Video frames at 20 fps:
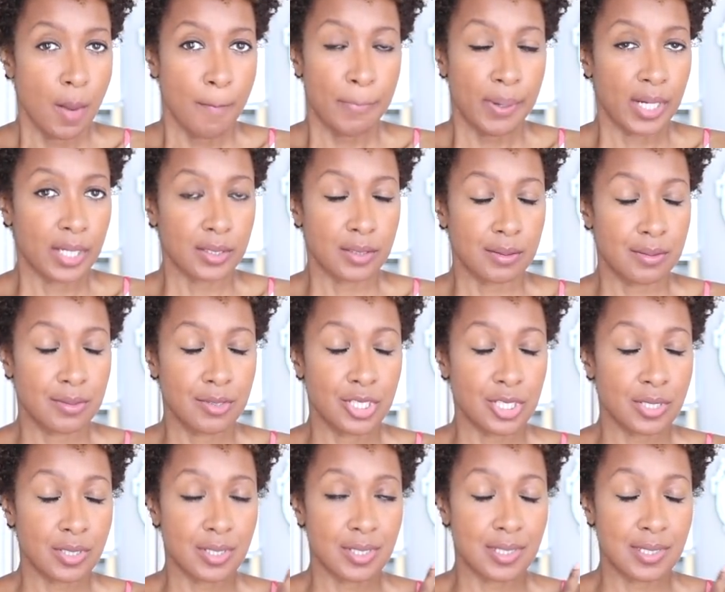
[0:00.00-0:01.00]
But
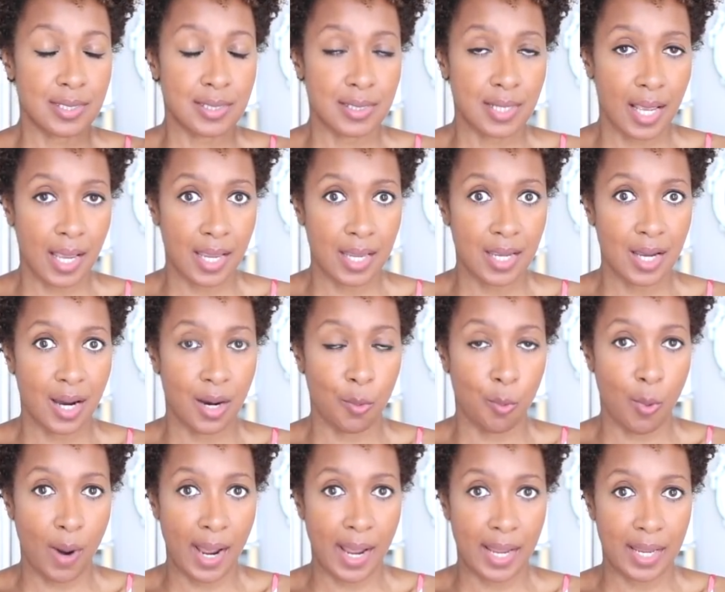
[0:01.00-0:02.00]
just stay
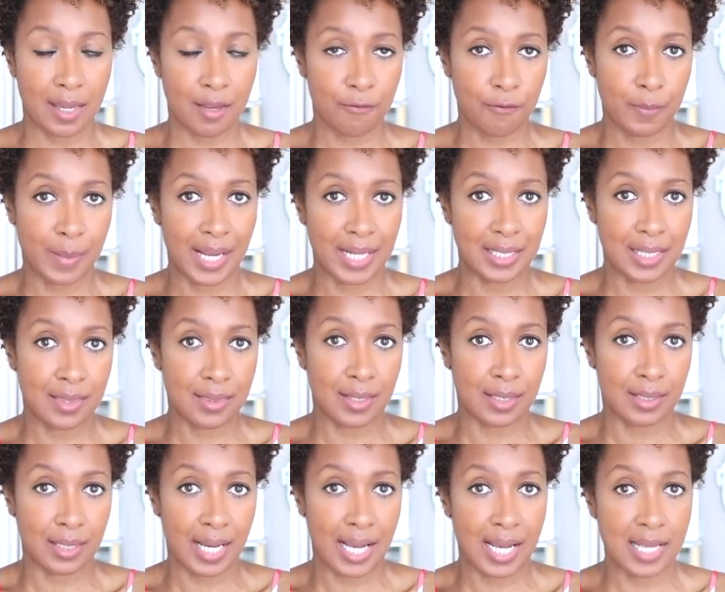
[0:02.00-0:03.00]
away from
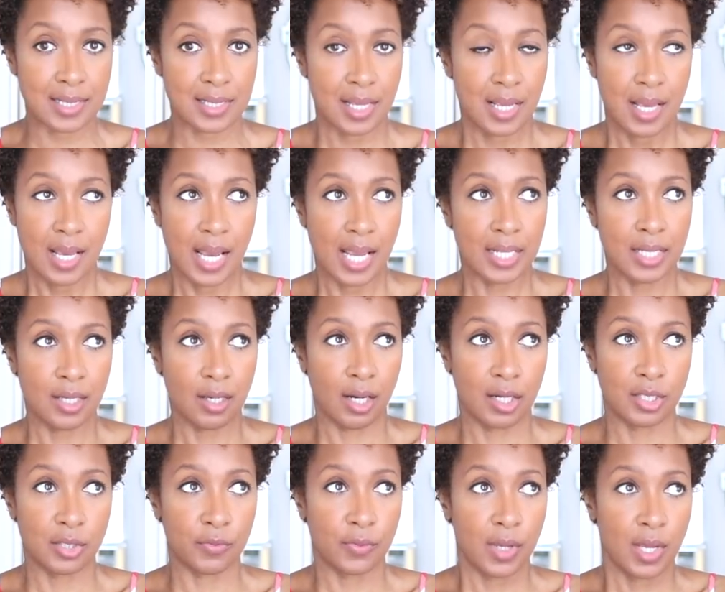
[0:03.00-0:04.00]
anything that has any
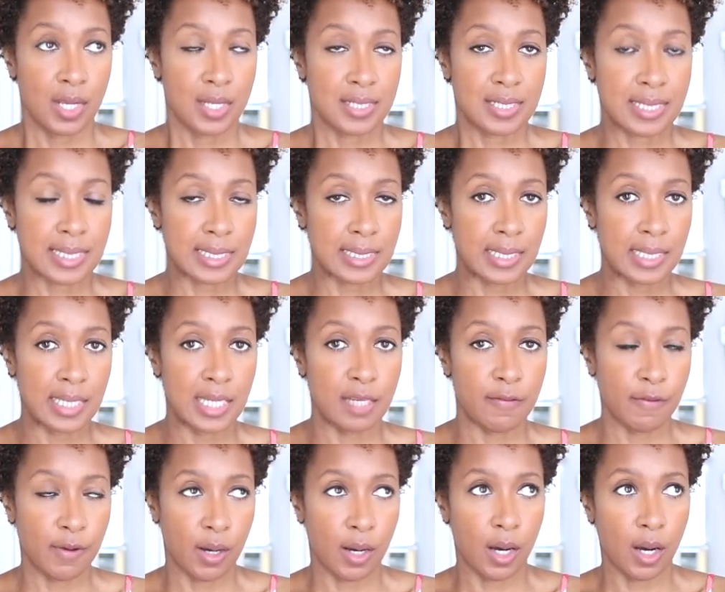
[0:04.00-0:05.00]
kind of
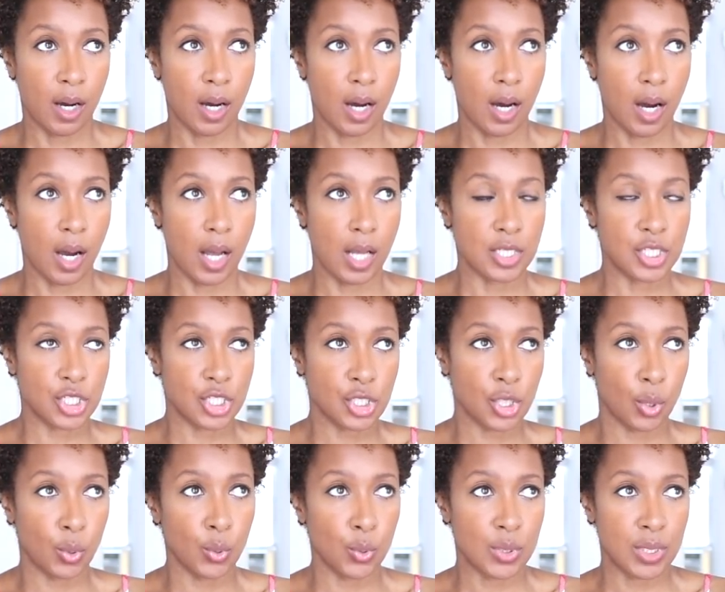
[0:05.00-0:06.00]
sleeve
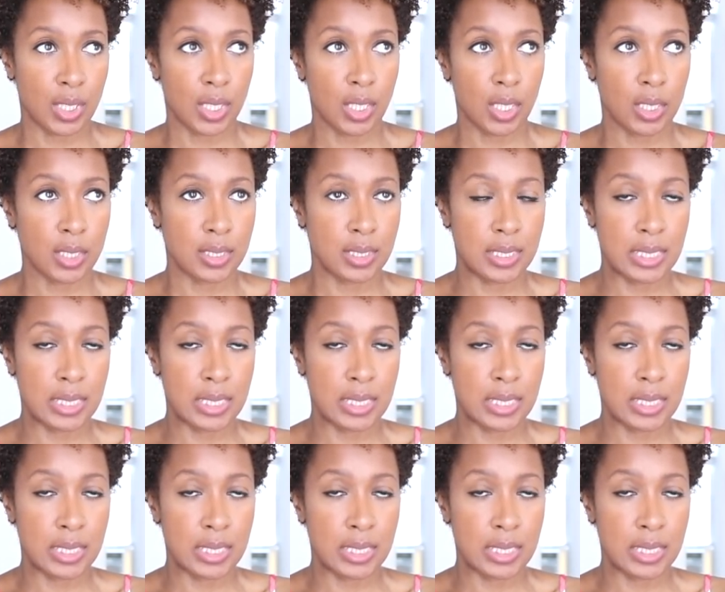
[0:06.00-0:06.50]
shoulder